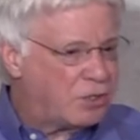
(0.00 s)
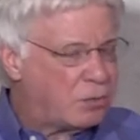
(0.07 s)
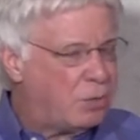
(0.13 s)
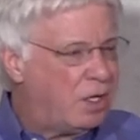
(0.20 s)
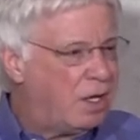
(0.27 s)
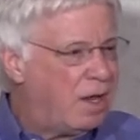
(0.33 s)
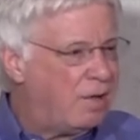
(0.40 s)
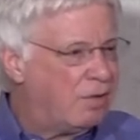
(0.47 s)

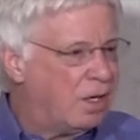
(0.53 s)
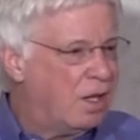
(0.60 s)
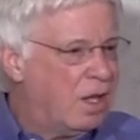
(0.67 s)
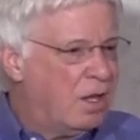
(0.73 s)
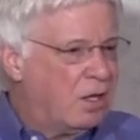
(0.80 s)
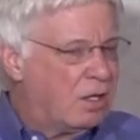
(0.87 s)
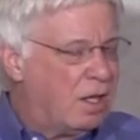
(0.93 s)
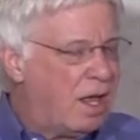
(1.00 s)
3:11.
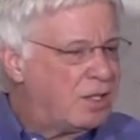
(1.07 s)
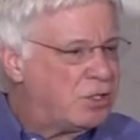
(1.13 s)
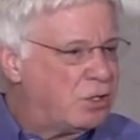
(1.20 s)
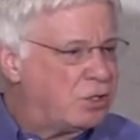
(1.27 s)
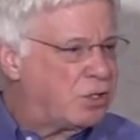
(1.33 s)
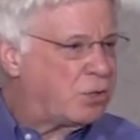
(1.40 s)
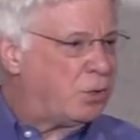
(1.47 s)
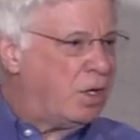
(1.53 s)

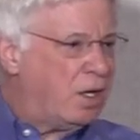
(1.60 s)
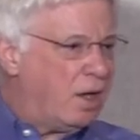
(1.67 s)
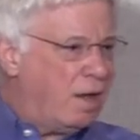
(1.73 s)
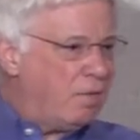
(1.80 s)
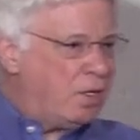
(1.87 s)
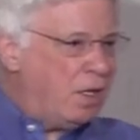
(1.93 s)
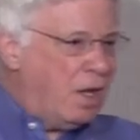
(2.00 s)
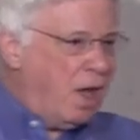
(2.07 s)
Colossians
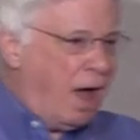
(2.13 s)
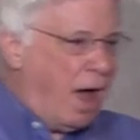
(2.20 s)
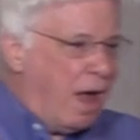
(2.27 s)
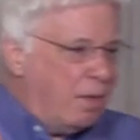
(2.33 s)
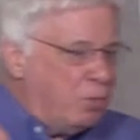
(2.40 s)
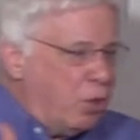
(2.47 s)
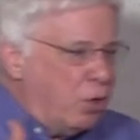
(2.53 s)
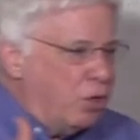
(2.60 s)
3:11,
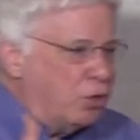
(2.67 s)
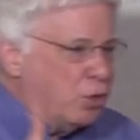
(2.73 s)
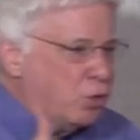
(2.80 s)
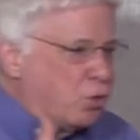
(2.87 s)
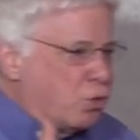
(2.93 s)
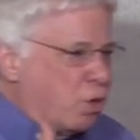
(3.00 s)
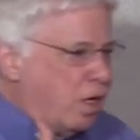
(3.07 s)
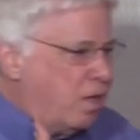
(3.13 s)
I'm going to
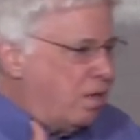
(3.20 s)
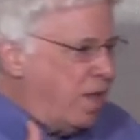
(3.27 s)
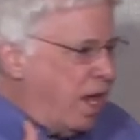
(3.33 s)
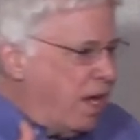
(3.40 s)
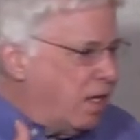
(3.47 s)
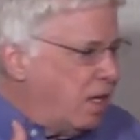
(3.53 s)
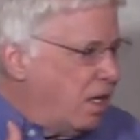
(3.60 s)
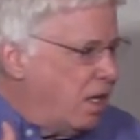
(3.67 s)
drink
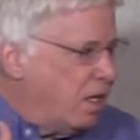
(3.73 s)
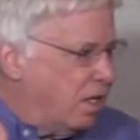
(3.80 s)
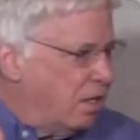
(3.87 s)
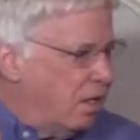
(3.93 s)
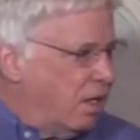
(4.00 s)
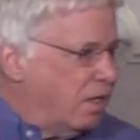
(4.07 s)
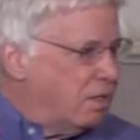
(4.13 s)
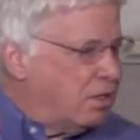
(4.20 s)
that
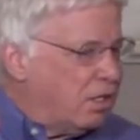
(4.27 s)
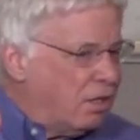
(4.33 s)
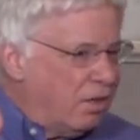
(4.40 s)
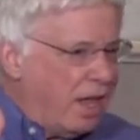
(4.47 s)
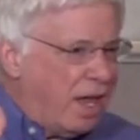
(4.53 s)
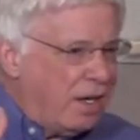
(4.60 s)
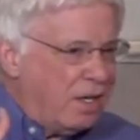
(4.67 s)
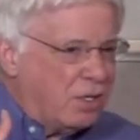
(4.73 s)
in until
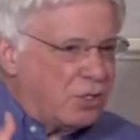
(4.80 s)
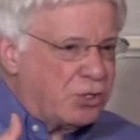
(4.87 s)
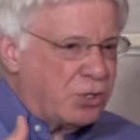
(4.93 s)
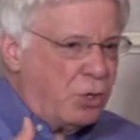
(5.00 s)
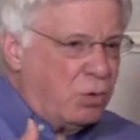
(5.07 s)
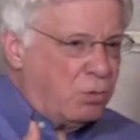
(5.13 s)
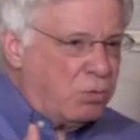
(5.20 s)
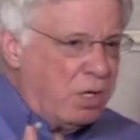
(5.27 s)
that is
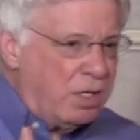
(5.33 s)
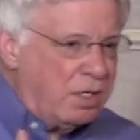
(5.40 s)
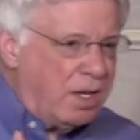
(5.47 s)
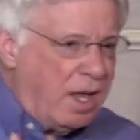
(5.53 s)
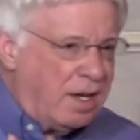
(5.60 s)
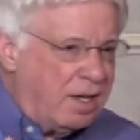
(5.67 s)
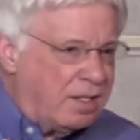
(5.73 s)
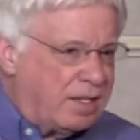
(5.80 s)
so written
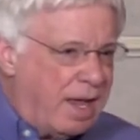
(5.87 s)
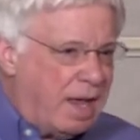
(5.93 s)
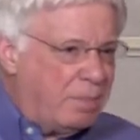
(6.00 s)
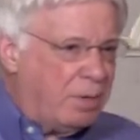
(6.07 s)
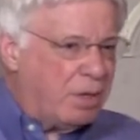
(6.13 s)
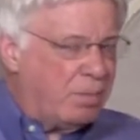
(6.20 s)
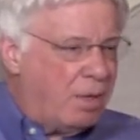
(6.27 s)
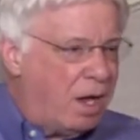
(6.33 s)
on the
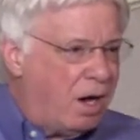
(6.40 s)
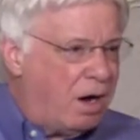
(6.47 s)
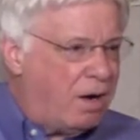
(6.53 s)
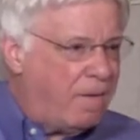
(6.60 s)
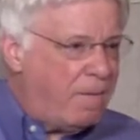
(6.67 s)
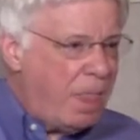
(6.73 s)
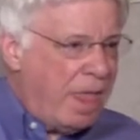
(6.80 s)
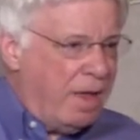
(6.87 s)
tablet of my
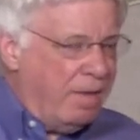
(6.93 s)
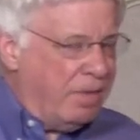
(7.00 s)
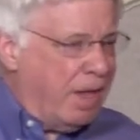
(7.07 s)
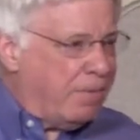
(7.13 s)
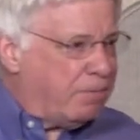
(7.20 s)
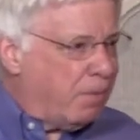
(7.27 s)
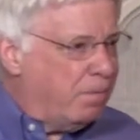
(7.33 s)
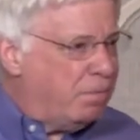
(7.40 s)
heart
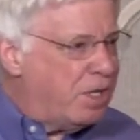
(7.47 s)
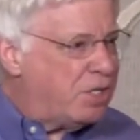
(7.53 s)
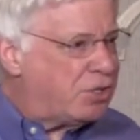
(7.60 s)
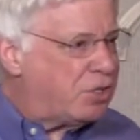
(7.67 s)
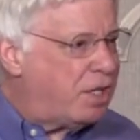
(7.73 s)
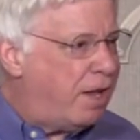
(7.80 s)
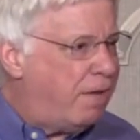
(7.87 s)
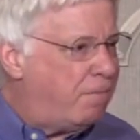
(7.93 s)
that from this
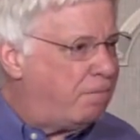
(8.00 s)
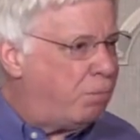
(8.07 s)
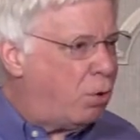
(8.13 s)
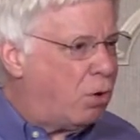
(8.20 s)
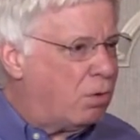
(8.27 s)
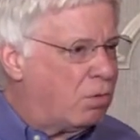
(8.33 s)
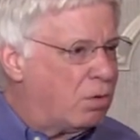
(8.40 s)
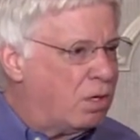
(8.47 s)
day
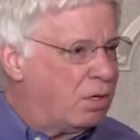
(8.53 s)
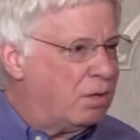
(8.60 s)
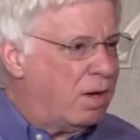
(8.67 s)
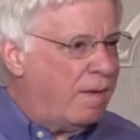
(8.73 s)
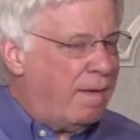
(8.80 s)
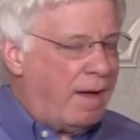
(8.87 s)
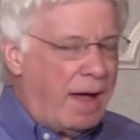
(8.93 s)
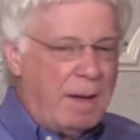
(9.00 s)
forward,
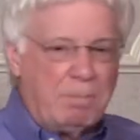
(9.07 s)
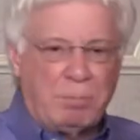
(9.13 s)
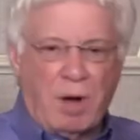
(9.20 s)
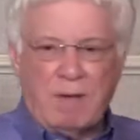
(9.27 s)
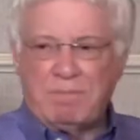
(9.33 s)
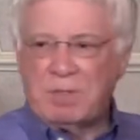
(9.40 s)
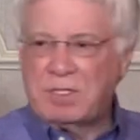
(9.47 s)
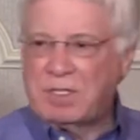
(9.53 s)
I'm
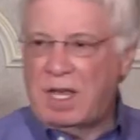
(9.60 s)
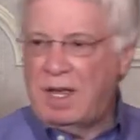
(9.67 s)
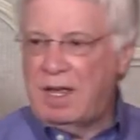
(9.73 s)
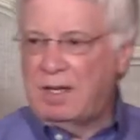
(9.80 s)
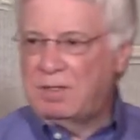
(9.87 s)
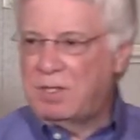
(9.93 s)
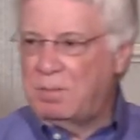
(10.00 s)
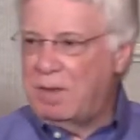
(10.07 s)

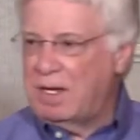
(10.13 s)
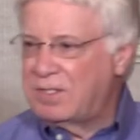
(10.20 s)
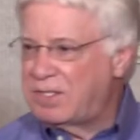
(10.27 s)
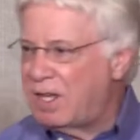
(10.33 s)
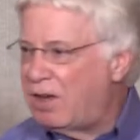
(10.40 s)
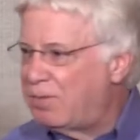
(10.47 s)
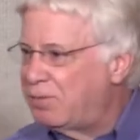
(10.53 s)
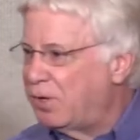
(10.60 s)
prophesying to
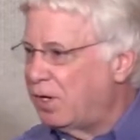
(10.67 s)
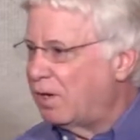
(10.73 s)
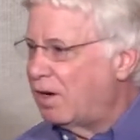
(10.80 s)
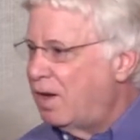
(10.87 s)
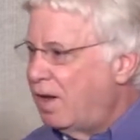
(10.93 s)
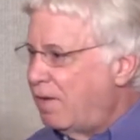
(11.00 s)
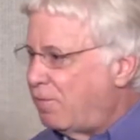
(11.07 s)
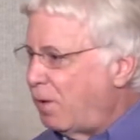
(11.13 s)
myself here,
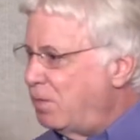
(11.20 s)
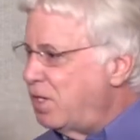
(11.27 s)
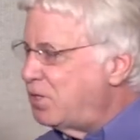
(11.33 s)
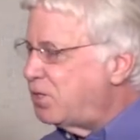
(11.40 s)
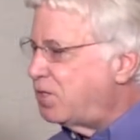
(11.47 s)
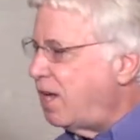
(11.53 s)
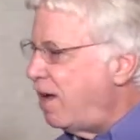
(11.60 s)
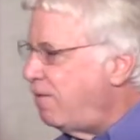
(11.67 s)
from
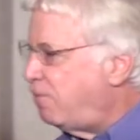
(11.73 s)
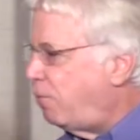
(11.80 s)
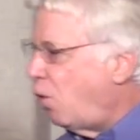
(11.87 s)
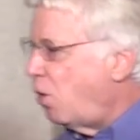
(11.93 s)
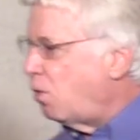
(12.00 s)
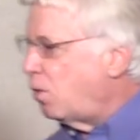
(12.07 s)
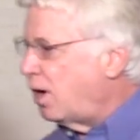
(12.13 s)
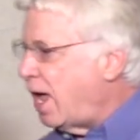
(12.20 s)
this day
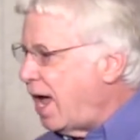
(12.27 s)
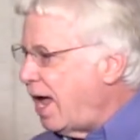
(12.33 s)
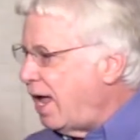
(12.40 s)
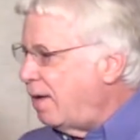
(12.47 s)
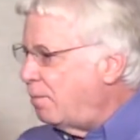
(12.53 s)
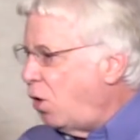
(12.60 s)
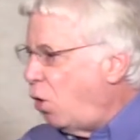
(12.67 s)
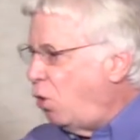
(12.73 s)
forward I
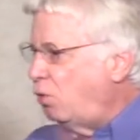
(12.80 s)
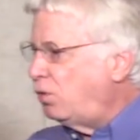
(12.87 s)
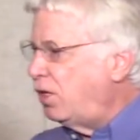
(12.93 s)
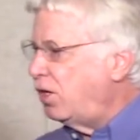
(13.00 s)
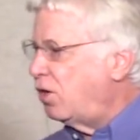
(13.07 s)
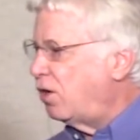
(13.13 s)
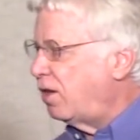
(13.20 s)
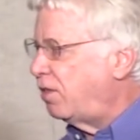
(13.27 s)
am
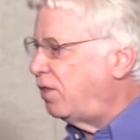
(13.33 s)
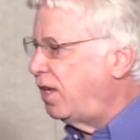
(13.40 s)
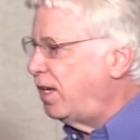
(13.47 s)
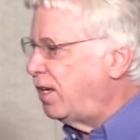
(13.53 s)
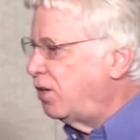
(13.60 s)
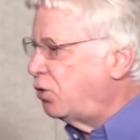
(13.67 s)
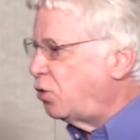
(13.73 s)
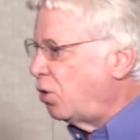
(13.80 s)
only going to
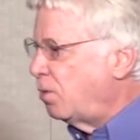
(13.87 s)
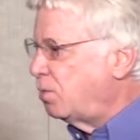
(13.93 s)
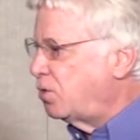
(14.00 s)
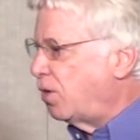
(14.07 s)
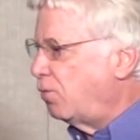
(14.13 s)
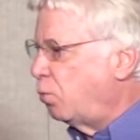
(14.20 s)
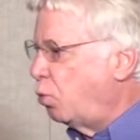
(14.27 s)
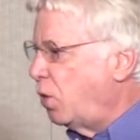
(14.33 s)
think in terms
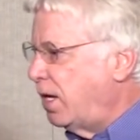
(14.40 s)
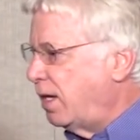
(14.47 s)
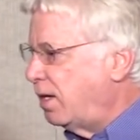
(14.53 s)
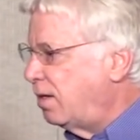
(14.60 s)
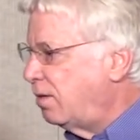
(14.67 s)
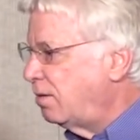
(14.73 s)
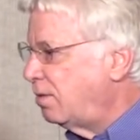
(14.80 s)
of we.